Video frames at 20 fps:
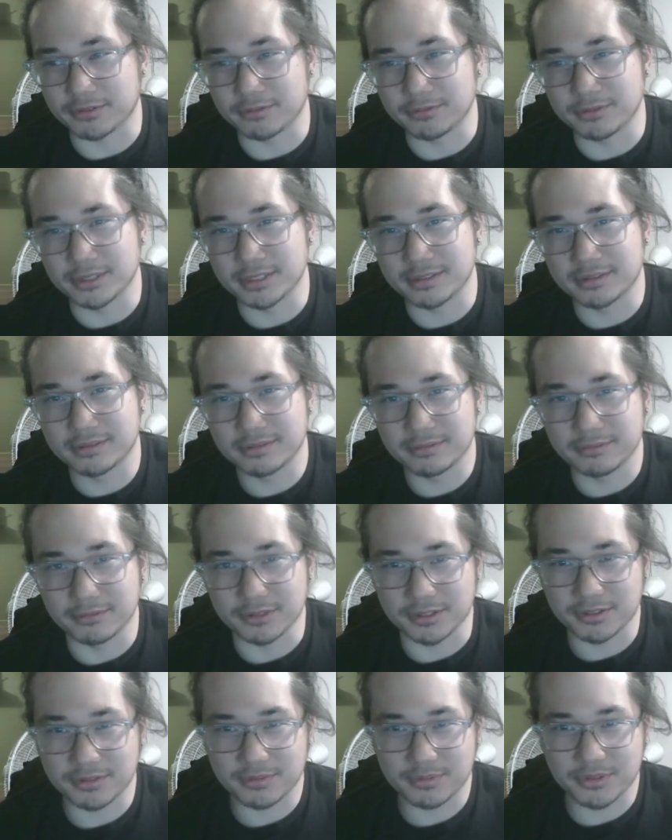Wing,
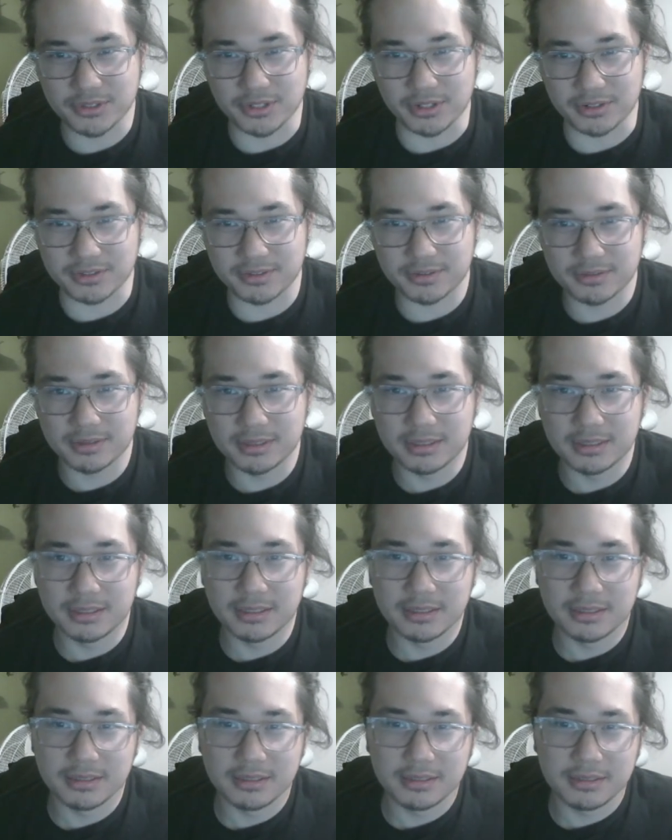which sucks.
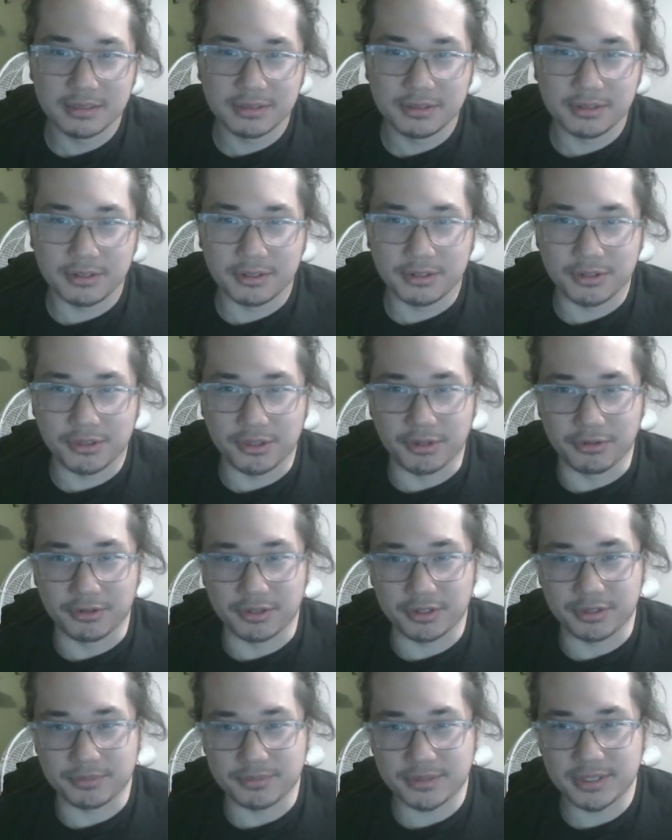
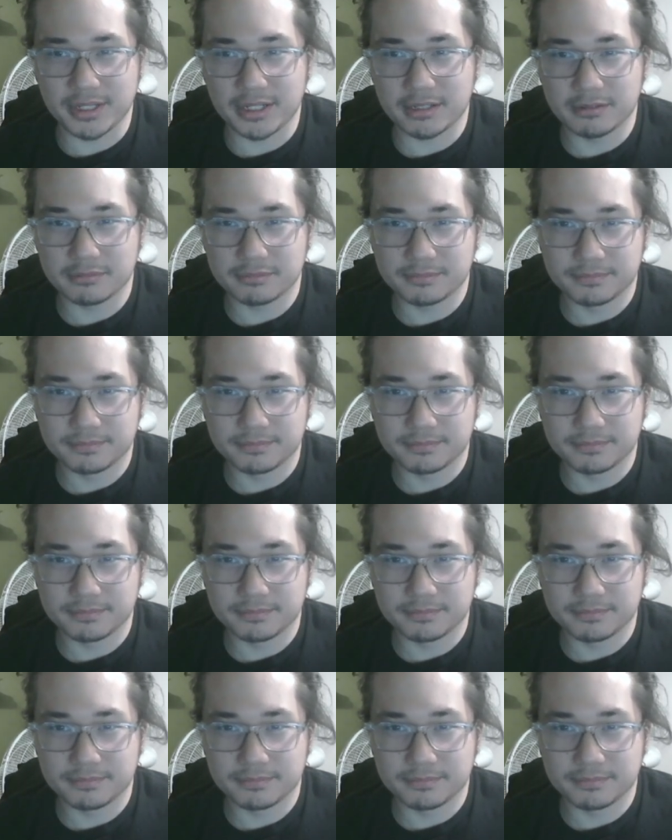Arthurian comes down.